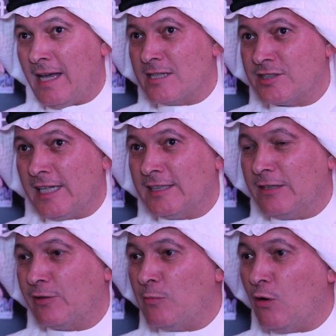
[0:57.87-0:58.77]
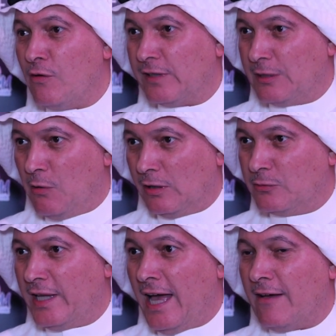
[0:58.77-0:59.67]
is catering from all over the world.
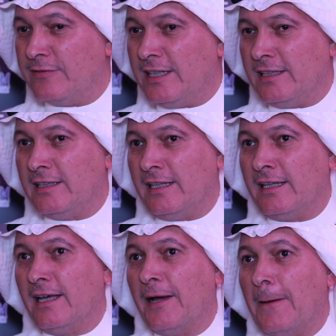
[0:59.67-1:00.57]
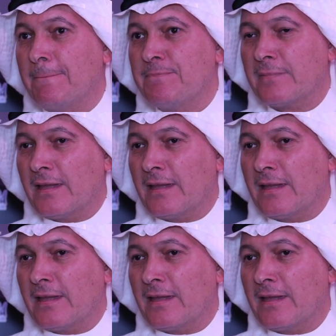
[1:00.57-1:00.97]
We have the